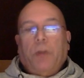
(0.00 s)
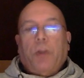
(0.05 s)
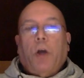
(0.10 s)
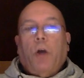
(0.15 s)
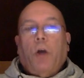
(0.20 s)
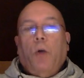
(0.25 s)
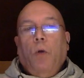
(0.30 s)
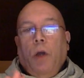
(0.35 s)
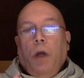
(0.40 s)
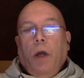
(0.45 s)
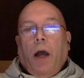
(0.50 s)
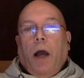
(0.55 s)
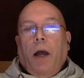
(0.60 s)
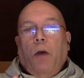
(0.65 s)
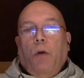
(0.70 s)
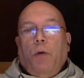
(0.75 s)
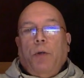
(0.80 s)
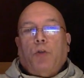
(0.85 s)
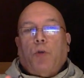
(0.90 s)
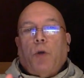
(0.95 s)
So I
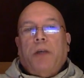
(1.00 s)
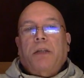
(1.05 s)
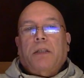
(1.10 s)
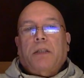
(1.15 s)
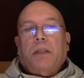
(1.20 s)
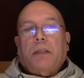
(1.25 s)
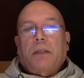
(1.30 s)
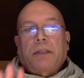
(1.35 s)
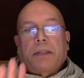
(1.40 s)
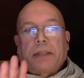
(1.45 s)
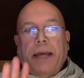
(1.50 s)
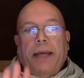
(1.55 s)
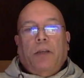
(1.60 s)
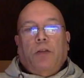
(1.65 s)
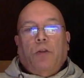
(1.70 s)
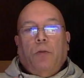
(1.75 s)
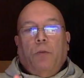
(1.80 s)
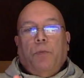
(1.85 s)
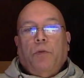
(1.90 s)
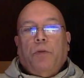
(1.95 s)
always try to say
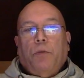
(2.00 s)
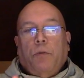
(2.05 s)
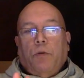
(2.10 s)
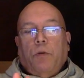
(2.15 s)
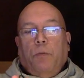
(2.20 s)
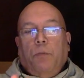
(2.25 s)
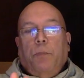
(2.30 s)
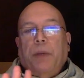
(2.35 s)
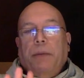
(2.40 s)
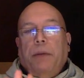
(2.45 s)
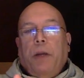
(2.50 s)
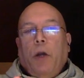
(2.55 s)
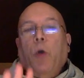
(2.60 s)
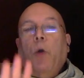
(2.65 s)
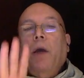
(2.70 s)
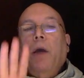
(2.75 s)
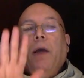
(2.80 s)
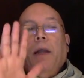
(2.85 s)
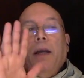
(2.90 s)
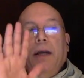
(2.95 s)
to to, to you
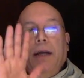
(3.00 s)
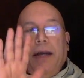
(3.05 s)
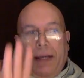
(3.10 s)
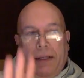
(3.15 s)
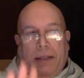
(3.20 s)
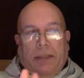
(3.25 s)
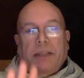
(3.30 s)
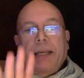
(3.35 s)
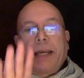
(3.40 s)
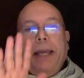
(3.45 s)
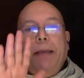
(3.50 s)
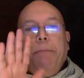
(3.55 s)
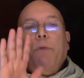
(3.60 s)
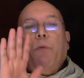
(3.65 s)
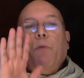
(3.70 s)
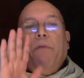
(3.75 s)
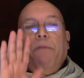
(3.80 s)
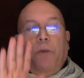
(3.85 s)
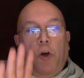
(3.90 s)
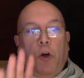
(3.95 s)
know, let's keep
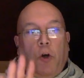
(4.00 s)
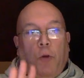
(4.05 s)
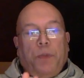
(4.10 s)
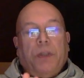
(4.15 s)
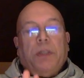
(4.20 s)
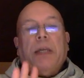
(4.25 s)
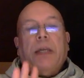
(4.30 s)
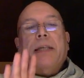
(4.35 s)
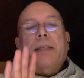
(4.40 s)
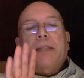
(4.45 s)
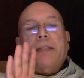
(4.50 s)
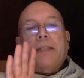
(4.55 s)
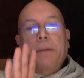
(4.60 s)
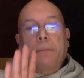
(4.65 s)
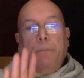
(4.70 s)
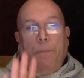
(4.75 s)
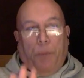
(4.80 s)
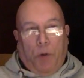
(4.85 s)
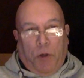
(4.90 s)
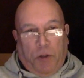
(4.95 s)
the reverbs as
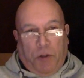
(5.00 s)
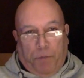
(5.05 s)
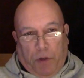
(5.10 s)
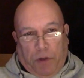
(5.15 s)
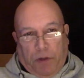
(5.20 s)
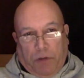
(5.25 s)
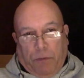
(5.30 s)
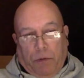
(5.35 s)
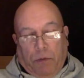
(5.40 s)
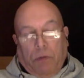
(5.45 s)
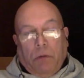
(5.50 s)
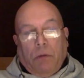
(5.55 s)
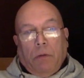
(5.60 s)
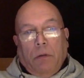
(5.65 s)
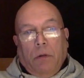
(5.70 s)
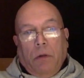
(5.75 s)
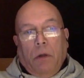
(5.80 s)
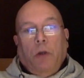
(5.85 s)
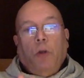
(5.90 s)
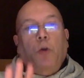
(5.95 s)
simple as possible.
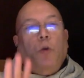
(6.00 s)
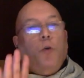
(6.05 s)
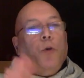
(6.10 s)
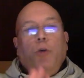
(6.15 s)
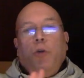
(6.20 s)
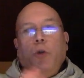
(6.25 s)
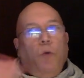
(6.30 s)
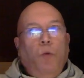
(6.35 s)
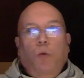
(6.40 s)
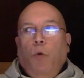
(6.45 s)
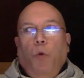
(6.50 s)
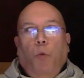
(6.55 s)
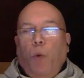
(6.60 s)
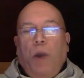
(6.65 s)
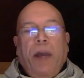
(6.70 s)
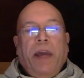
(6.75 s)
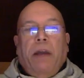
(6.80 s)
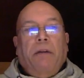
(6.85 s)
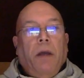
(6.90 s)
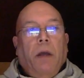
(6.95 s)
You could do
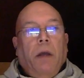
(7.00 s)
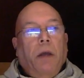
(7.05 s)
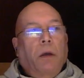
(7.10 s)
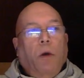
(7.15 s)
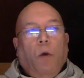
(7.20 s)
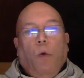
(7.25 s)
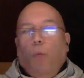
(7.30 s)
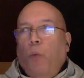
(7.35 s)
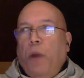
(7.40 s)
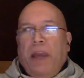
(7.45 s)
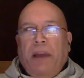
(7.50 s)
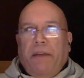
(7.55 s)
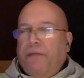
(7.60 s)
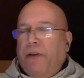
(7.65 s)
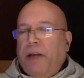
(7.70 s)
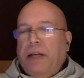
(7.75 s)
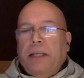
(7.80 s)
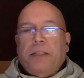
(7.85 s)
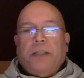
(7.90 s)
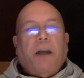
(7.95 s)
weird, weird,
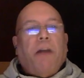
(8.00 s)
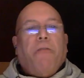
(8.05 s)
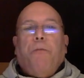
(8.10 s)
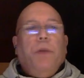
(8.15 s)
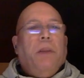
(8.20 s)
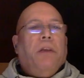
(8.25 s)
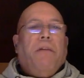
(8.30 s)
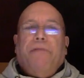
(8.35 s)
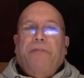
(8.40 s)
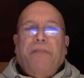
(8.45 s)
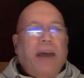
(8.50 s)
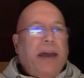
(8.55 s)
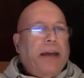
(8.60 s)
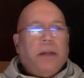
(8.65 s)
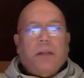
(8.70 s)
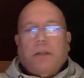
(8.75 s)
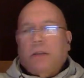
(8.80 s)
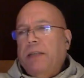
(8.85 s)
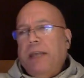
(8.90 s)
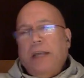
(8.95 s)
funny stuff with
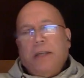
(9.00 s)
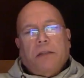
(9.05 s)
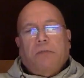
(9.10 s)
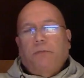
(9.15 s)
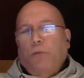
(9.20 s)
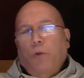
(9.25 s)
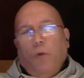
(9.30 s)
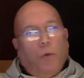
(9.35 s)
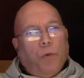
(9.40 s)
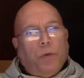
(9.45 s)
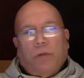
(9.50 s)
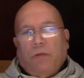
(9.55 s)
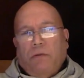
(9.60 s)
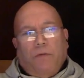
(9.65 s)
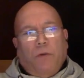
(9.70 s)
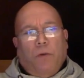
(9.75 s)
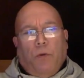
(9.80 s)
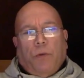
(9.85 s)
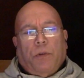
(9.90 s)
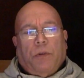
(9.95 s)
effects. Yes, of course,
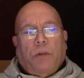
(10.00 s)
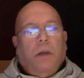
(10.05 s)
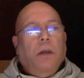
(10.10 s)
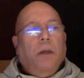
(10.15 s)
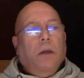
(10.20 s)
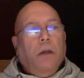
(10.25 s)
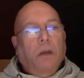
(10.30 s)
of course.